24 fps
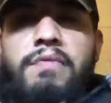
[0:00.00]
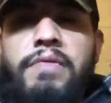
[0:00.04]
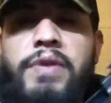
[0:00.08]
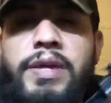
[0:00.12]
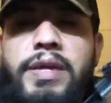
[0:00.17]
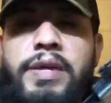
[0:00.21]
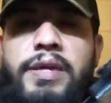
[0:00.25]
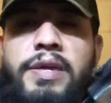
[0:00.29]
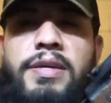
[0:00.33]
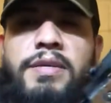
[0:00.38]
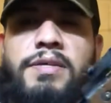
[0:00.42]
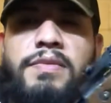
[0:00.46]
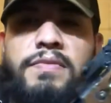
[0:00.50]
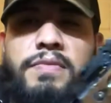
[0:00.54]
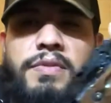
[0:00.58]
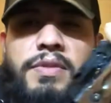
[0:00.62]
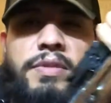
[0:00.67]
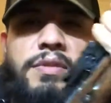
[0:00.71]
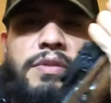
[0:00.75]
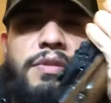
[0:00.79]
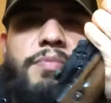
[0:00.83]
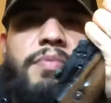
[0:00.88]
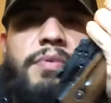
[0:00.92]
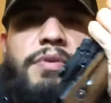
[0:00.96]
way is with a
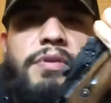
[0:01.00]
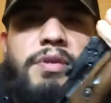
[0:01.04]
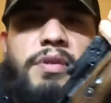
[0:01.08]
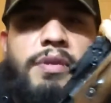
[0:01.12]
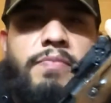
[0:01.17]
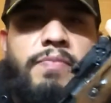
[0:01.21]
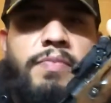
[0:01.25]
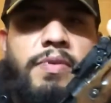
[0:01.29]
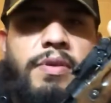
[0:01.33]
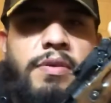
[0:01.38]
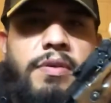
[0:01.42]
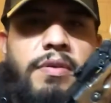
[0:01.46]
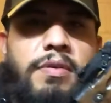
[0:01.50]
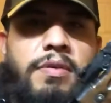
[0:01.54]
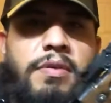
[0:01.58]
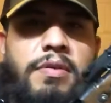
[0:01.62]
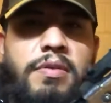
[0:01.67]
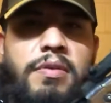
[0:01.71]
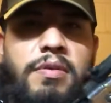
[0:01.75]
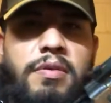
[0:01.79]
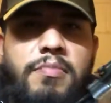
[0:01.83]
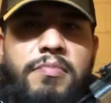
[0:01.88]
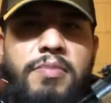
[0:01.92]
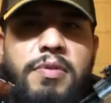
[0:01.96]
stripper clip.
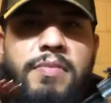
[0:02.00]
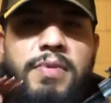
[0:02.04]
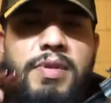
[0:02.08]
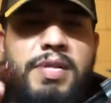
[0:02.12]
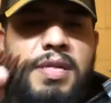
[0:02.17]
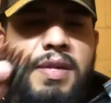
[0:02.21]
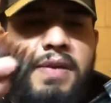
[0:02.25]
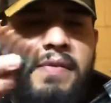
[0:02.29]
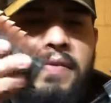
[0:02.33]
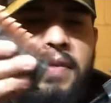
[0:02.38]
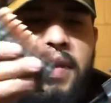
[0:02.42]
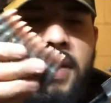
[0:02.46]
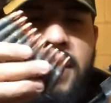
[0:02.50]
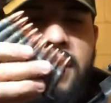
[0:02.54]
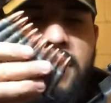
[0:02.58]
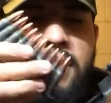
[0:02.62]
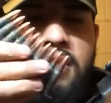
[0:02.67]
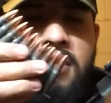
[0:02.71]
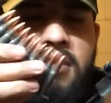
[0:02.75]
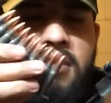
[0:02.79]
You pretty much have the action